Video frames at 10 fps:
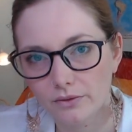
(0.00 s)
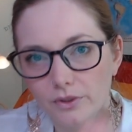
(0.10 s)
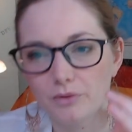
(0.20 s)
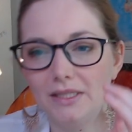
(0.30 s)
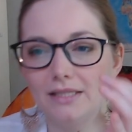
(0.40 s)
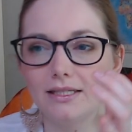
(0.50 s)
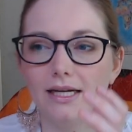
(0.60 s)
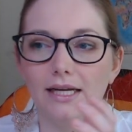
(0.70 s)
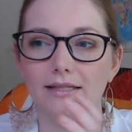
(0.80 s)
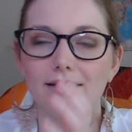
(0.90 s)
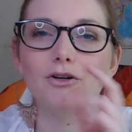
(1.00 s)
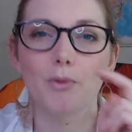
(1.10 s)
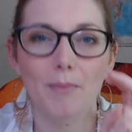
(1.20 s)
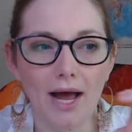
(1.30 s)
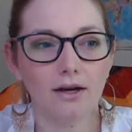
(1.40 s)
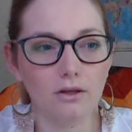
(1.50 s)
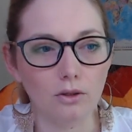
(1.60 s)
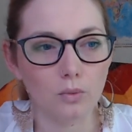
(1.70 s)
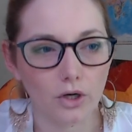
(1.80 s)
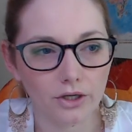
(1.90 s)
which means it's a grammatical
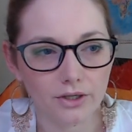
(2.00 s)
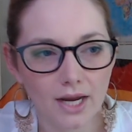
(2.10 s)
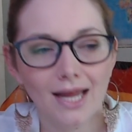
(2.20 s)
word.